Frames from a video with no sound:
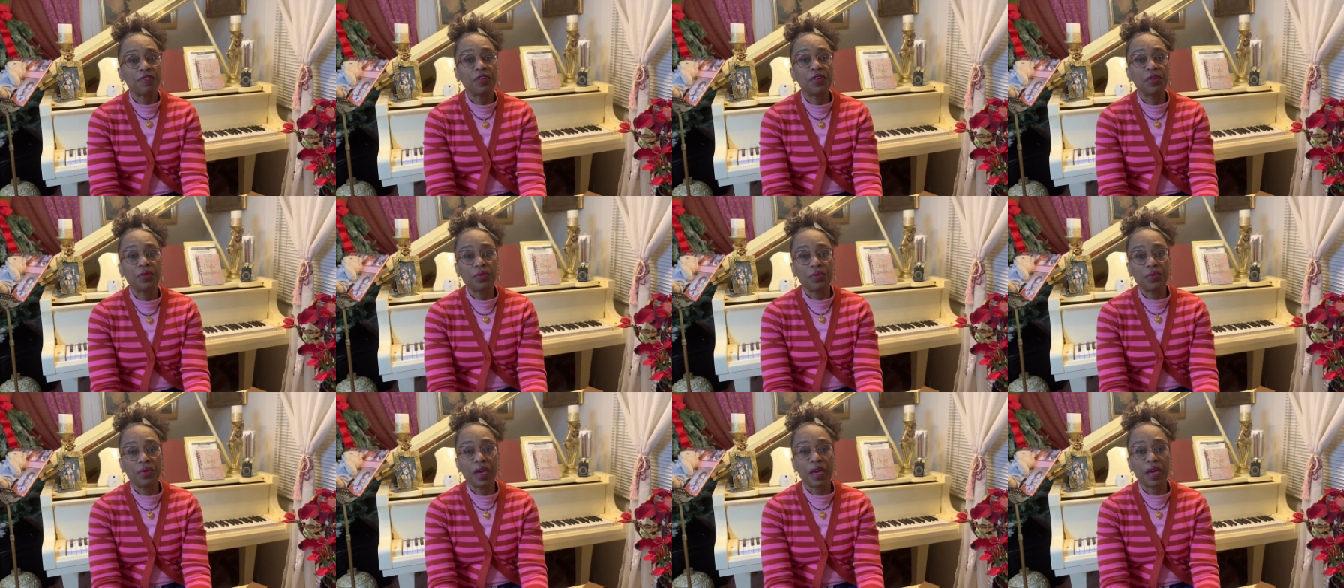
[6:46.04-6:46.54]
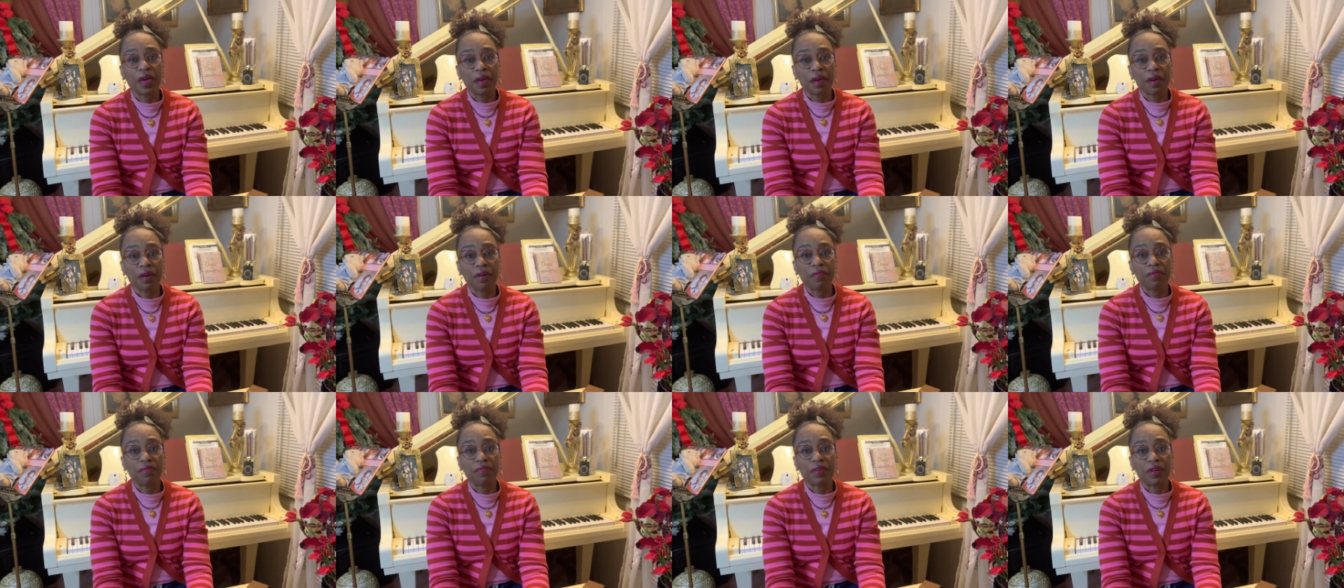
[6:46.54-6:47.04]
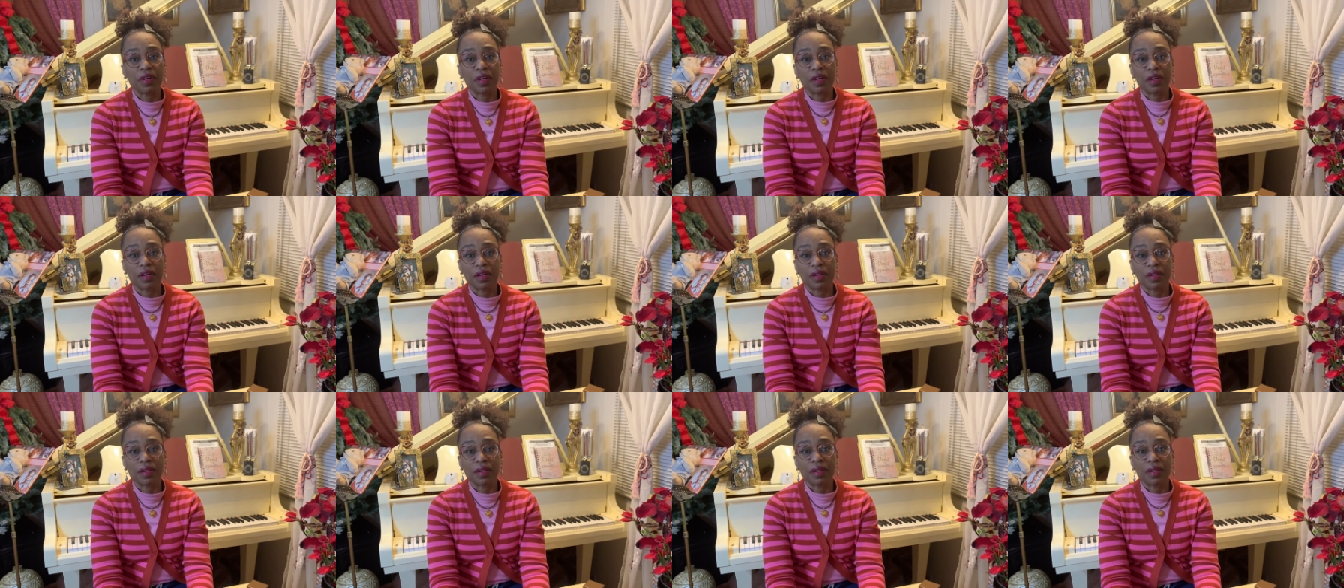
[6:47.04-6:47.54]
you have
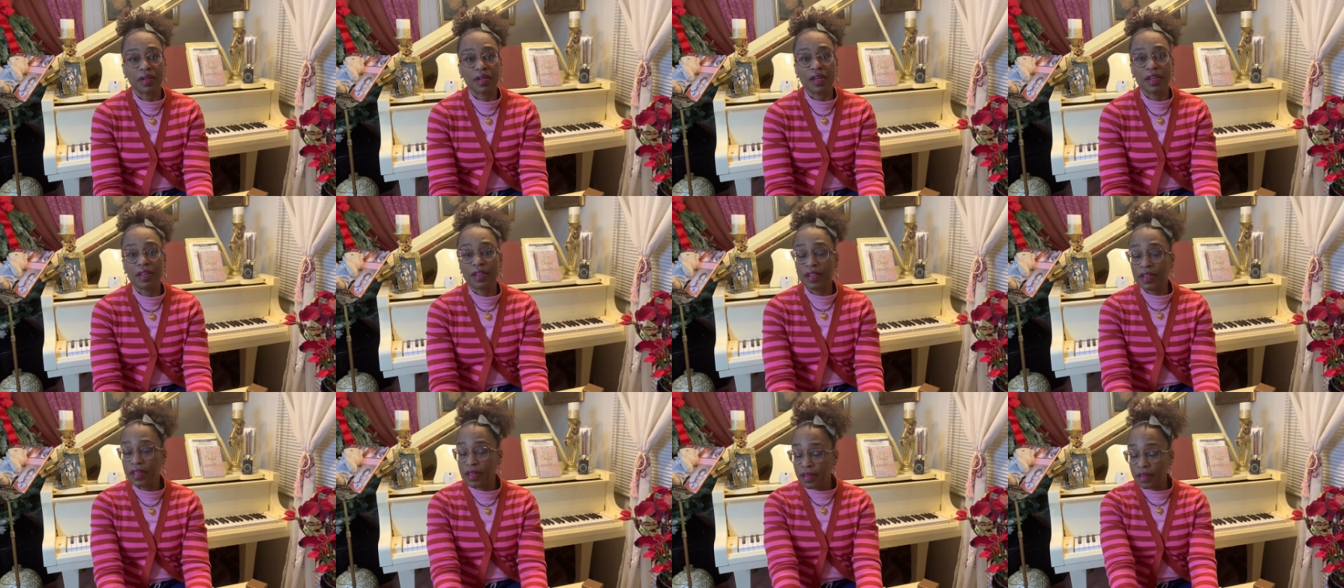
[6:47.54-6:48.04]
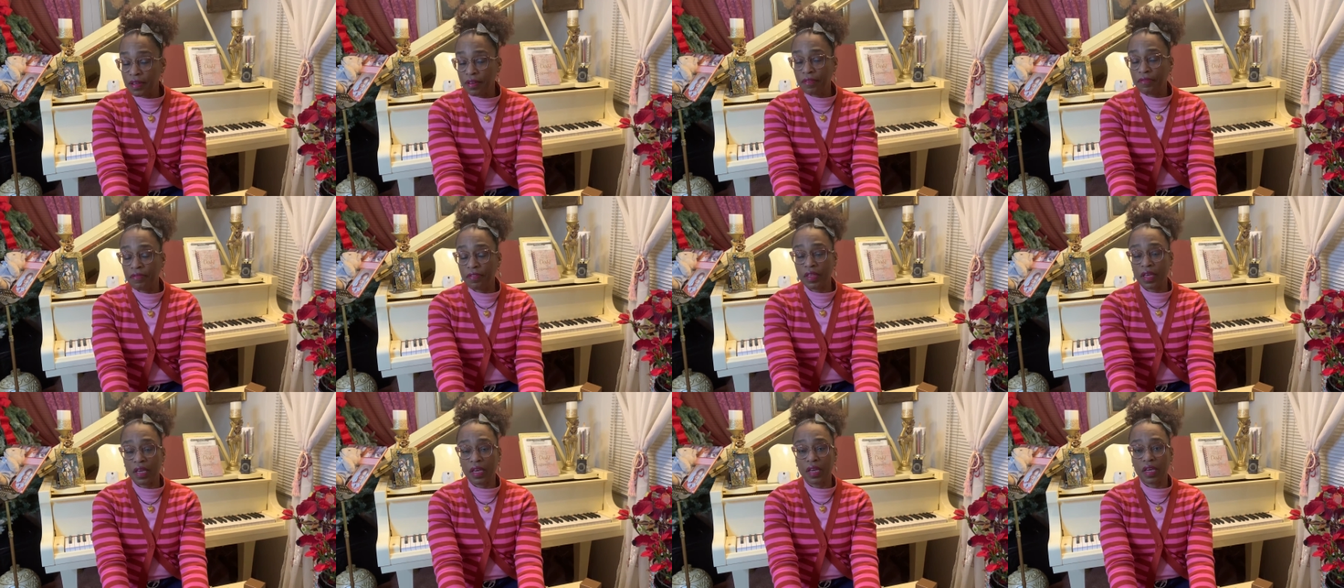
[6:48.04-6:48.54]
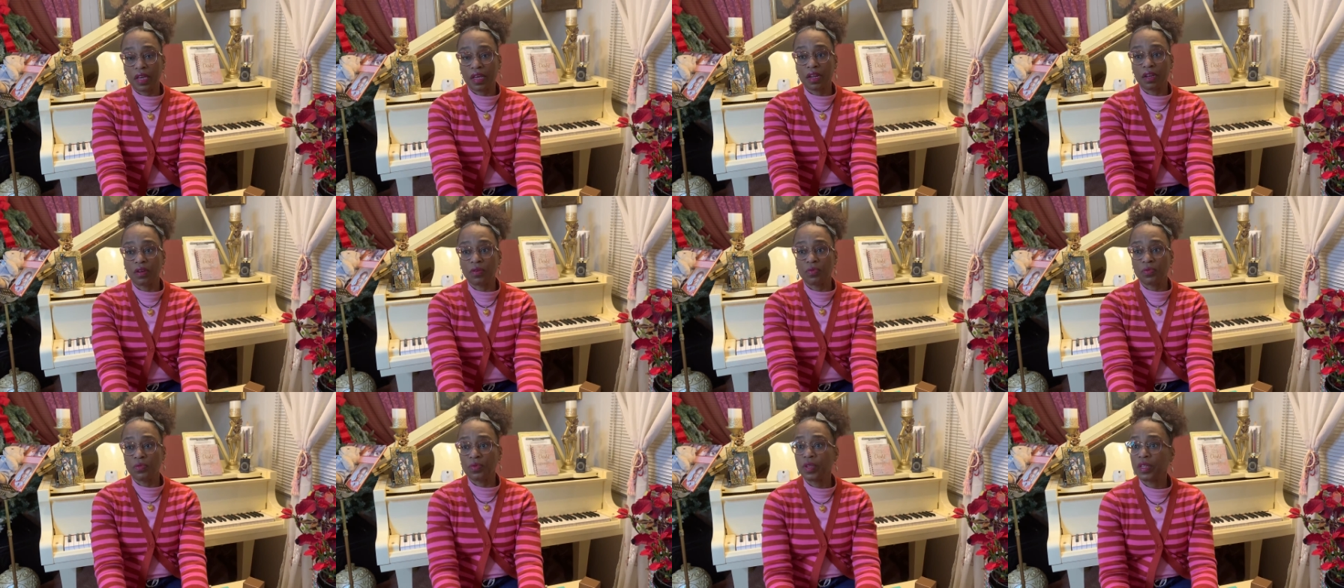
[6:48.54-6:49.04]
uh, a love that
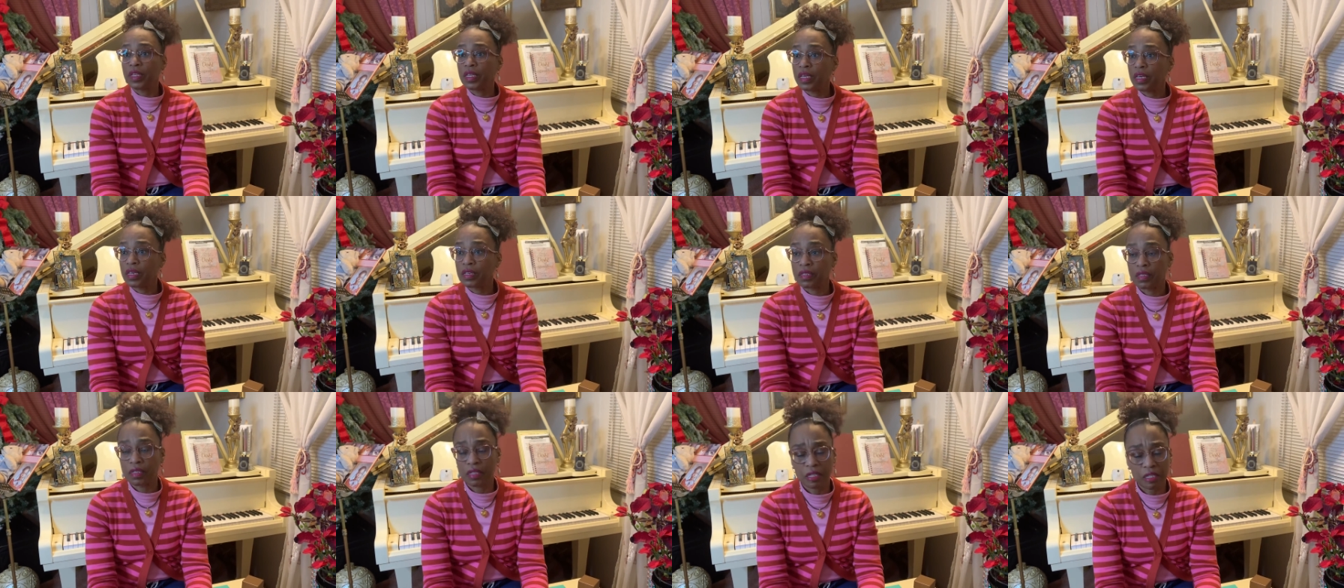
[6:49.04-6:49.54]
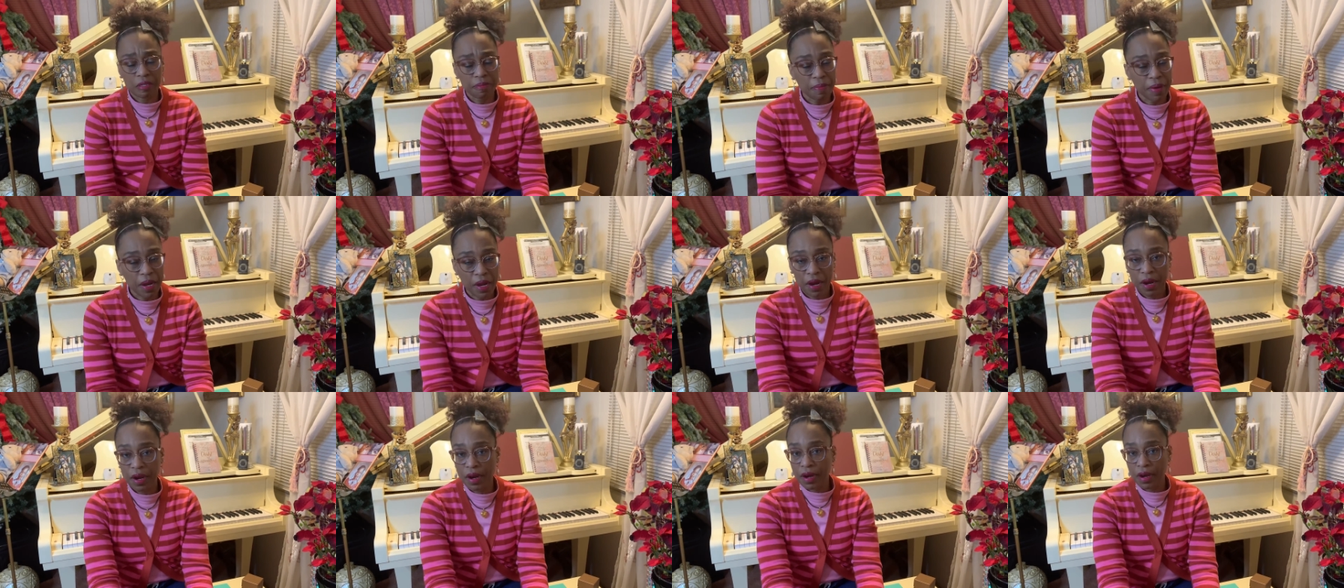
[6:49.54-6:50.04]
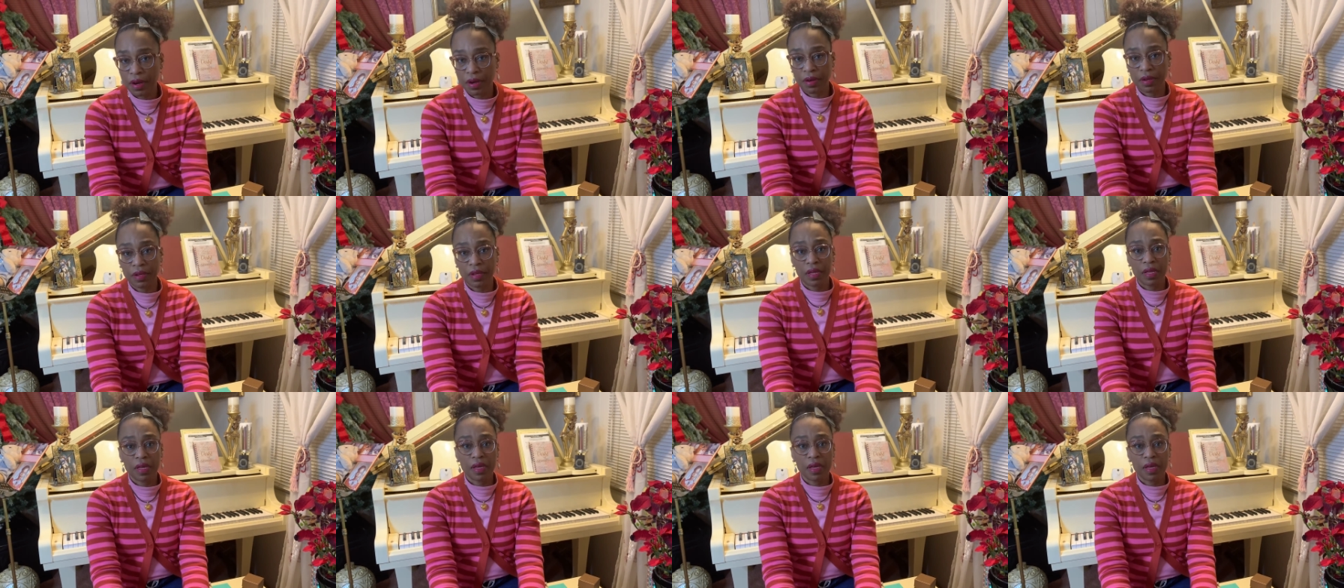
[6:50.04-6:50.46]
really is inspired